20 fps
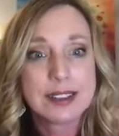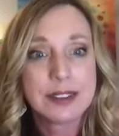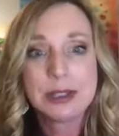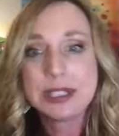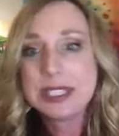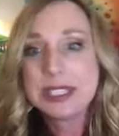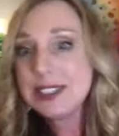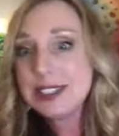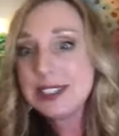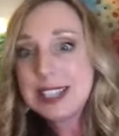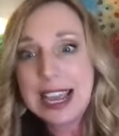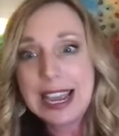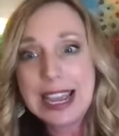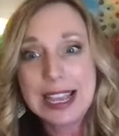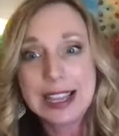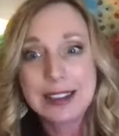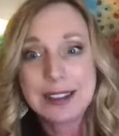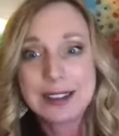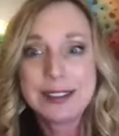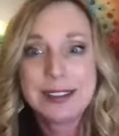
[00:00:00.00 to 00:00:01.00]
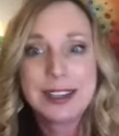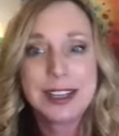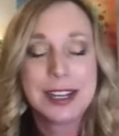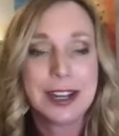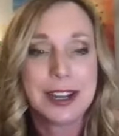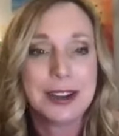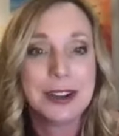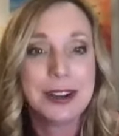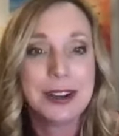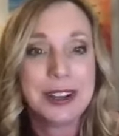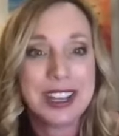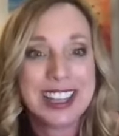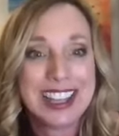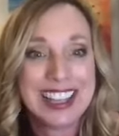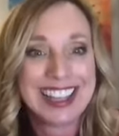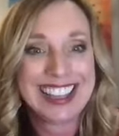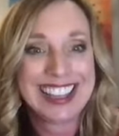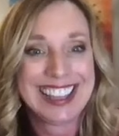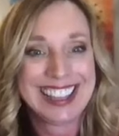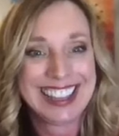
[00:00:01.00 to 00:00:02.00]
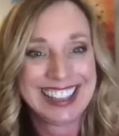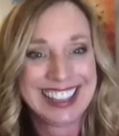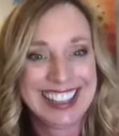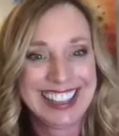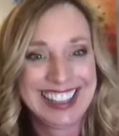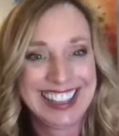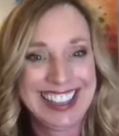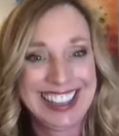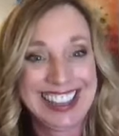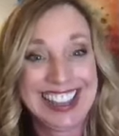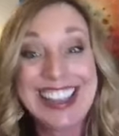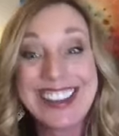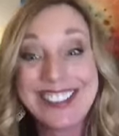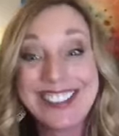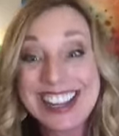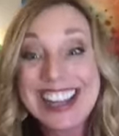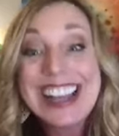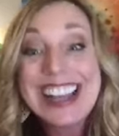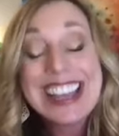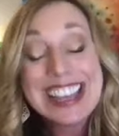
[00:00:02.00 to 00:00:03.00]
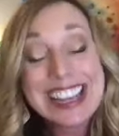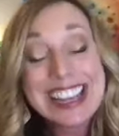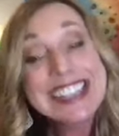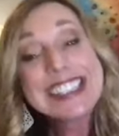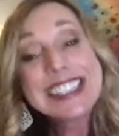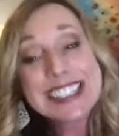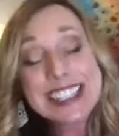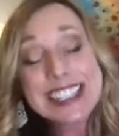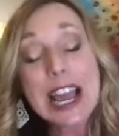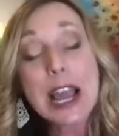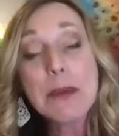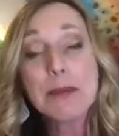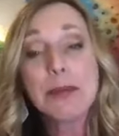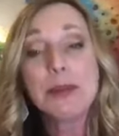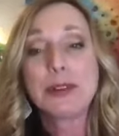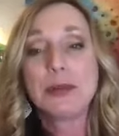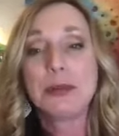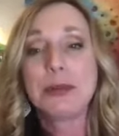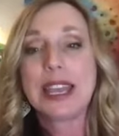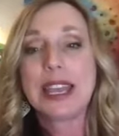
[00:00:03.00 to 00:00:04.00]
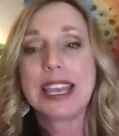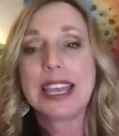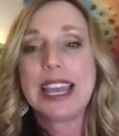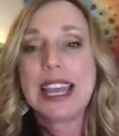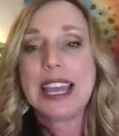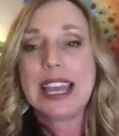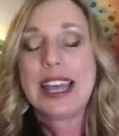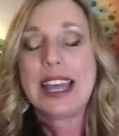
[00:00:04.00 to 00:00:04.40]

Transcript: What's he saying? You know, he discipled me.